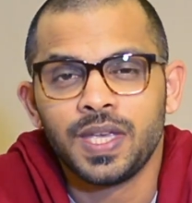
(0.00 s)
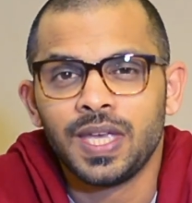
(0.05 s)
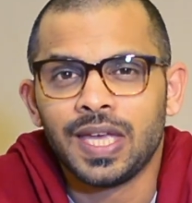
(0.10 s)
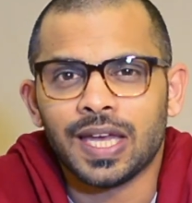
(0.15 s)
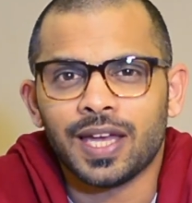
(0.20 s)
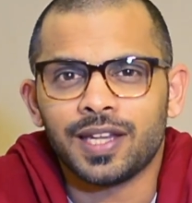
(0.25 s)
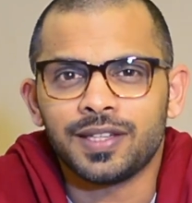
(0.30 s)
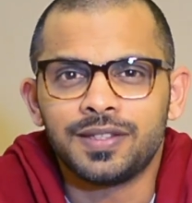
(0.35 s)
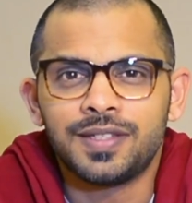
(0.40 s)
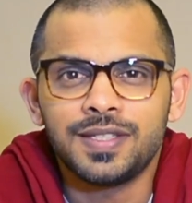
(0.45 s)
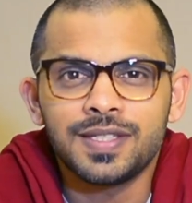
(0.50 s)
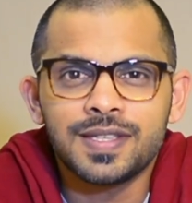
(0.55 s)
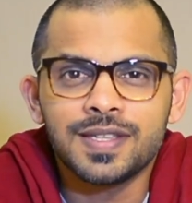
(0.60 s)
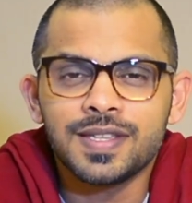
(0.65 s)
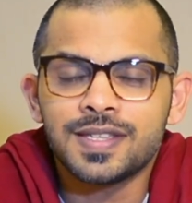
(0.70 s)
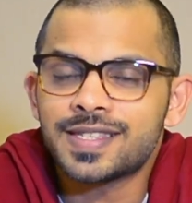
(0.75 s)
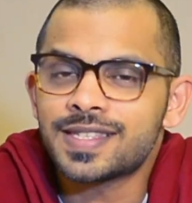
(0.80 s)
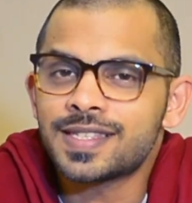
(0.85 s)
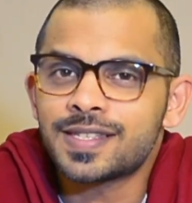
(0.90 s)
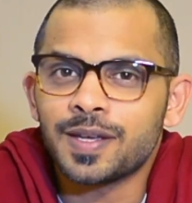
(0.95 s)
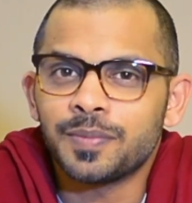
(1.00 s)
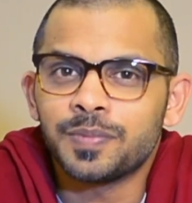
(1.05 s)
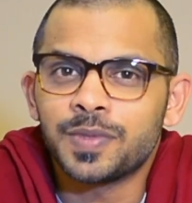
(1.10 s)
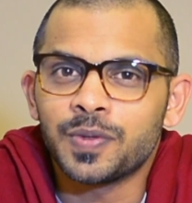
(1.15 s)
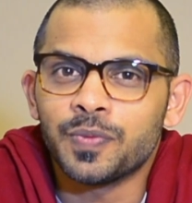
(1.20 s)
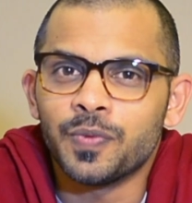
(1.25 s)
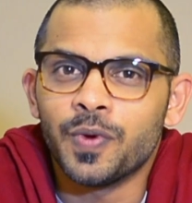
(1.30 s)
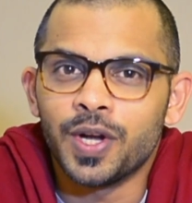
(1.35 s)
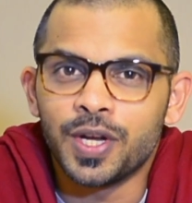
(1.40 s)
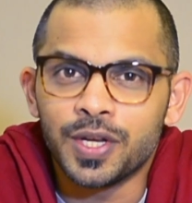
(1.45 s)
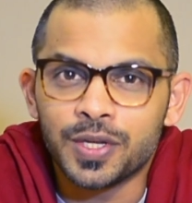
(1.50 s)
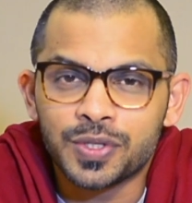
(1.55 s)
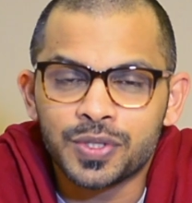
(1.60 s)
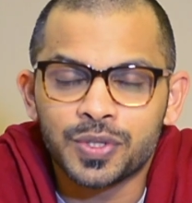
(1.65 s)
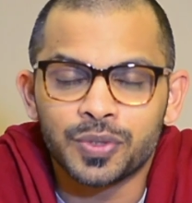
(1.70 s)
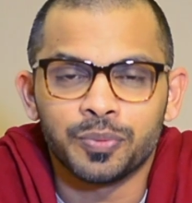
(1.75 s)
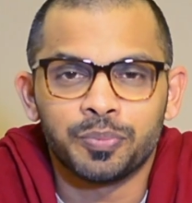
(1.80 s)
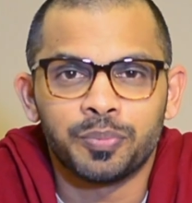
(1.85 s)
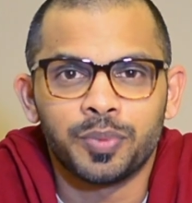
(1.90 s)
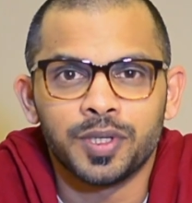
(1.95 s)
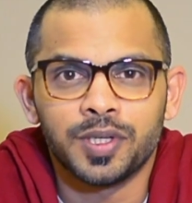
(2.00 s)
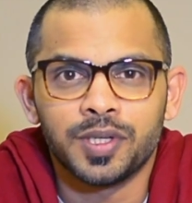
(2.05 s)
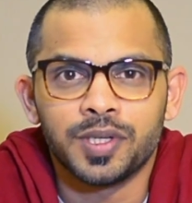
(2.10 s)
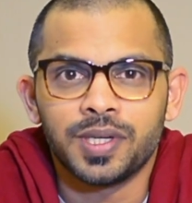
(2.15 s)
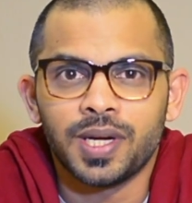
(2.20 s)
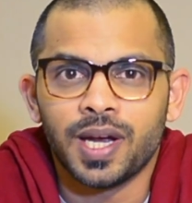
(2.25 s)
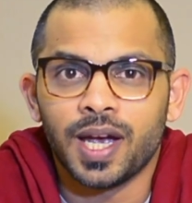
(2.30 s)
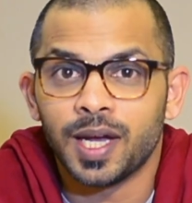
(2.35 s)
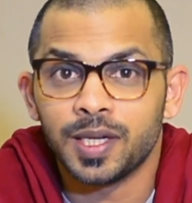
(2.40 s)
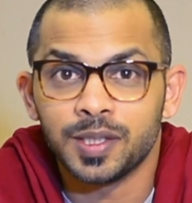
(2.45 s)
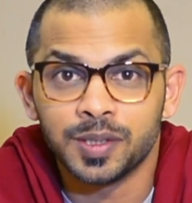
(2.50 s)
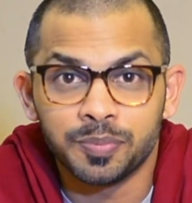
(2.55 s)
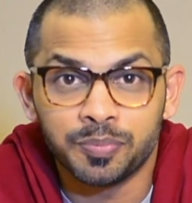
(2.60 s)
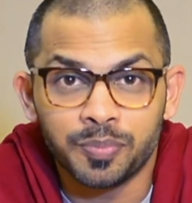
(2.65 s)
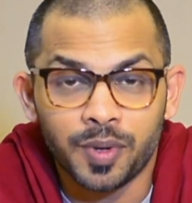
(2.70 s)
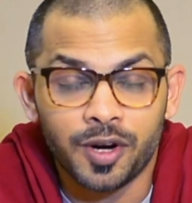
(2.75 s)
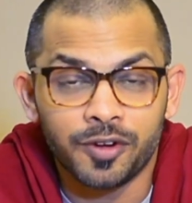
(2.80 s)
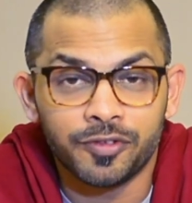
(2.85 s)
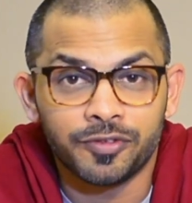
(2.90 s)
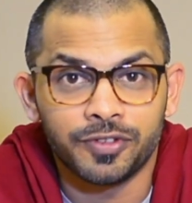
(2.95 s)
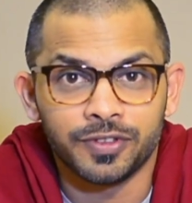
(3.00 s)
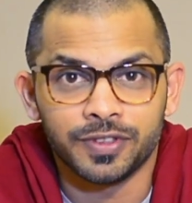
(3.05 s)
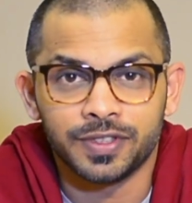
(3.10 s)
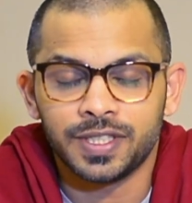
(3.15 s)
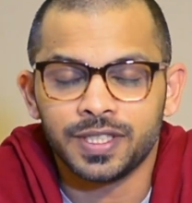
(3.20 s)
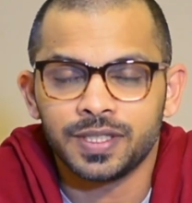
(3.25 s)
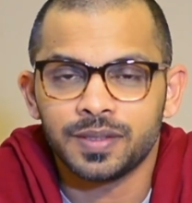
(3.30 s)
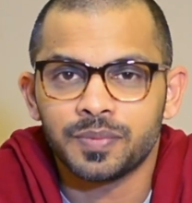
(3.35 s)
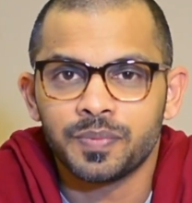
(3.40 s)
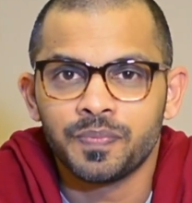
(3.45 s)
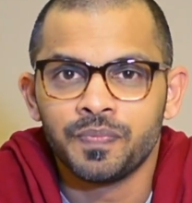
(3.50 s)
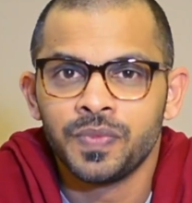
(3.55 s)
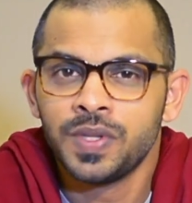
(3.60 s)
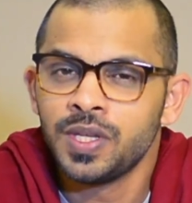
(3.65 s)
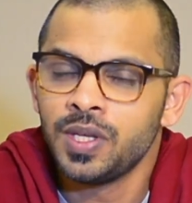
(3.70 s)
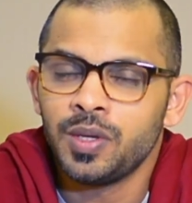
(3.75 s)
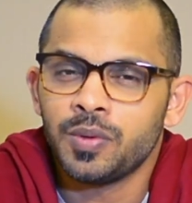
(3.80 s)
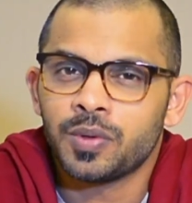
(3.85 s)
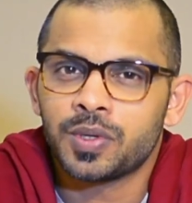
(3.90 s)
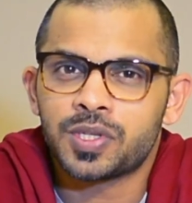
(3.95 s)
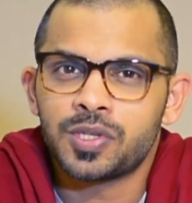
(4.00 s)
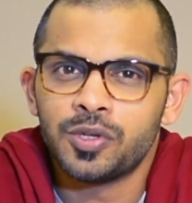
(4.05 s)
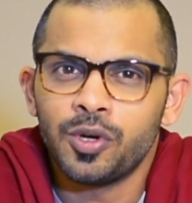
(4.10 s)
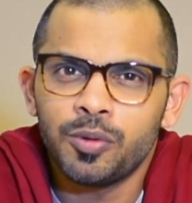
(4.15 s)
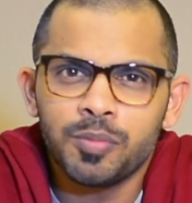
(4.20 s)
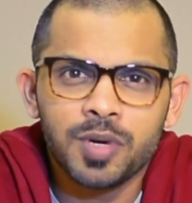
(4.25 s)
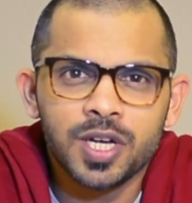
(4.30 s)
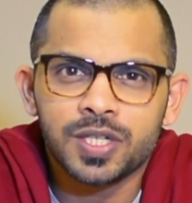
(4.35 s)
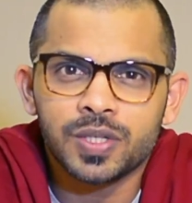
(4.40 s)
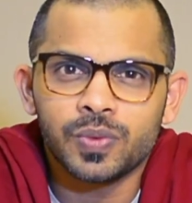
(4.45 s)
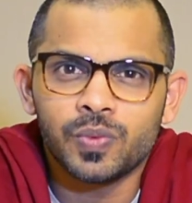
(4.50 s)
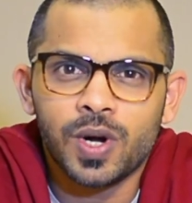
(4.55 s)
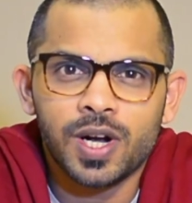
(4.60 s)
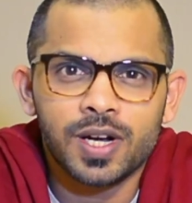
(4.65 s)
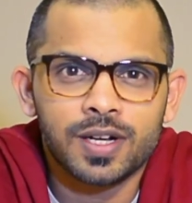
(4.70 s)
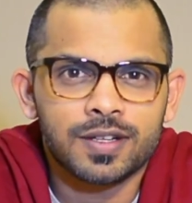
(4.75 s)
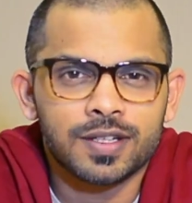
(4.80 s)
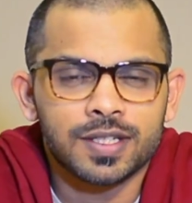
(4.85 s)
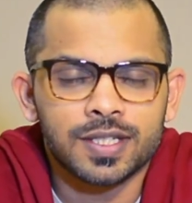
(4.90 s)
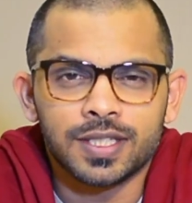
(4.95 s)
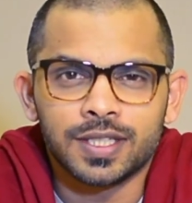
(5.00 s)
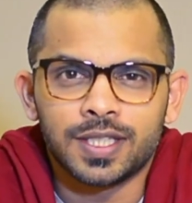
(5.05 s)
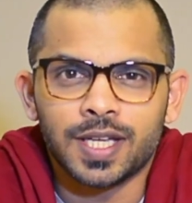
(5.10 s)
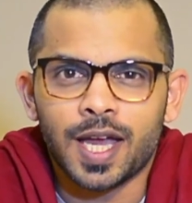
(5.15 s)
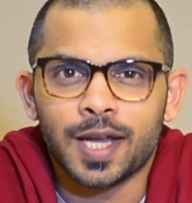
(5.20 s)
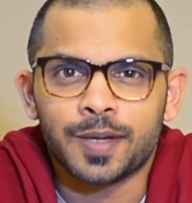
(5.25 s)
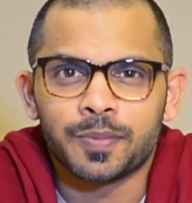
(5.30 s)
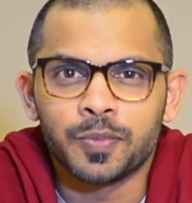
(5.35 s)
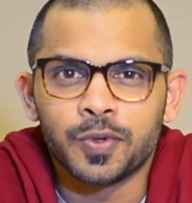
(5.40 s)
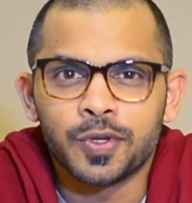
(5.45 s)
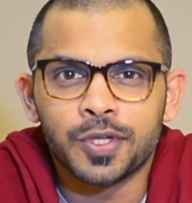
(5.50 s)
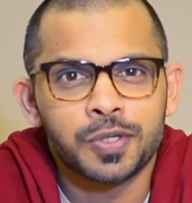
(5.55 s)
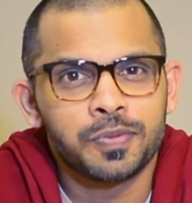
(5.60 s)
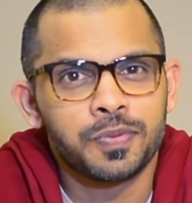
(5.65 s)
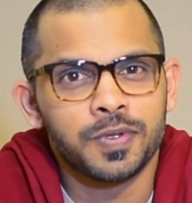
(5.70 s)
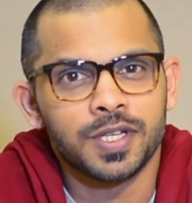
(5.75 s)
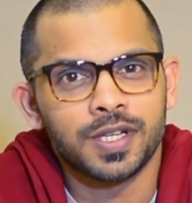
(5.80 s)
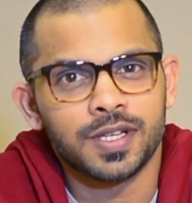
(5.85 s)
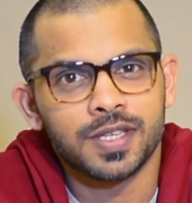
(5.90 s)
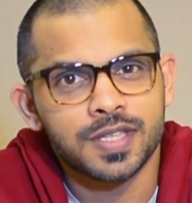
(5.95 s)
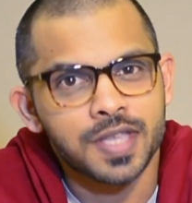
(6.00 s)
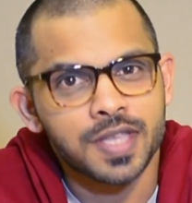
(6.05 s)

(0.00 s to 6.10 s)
And this is something very super and a powerful thing. Because no matter what the atmosphere is